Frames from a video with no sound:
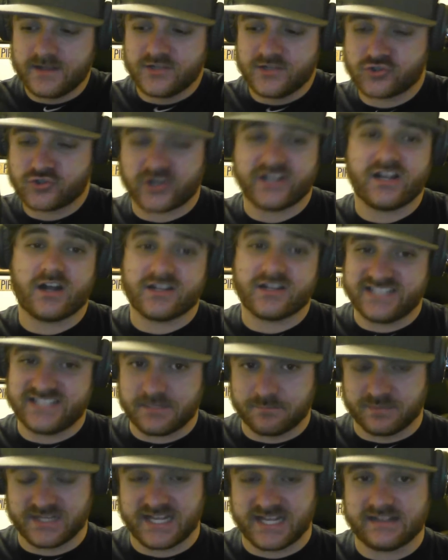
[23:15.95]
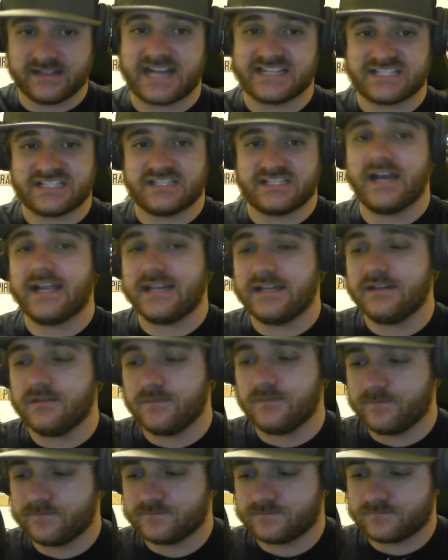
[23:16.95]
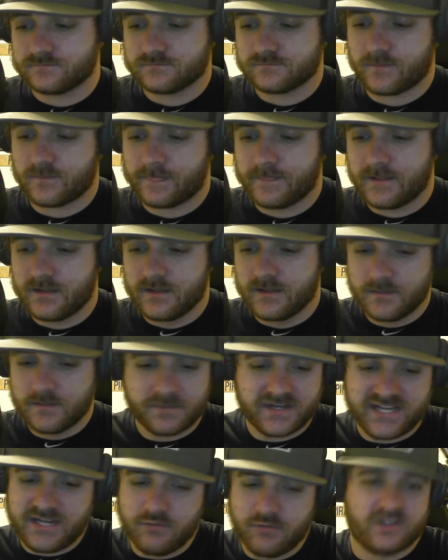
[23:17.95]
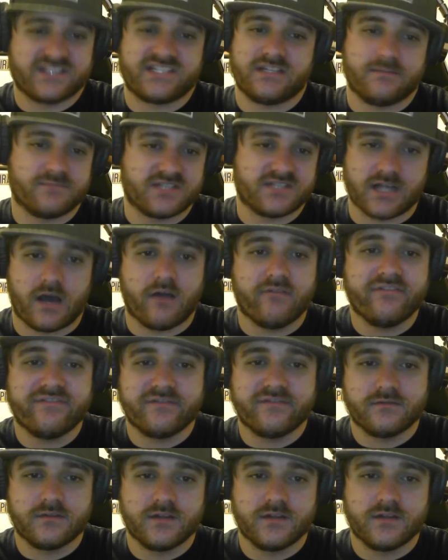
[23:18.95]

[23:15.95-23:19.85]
Trae Young did play last night, but he wasn't himself,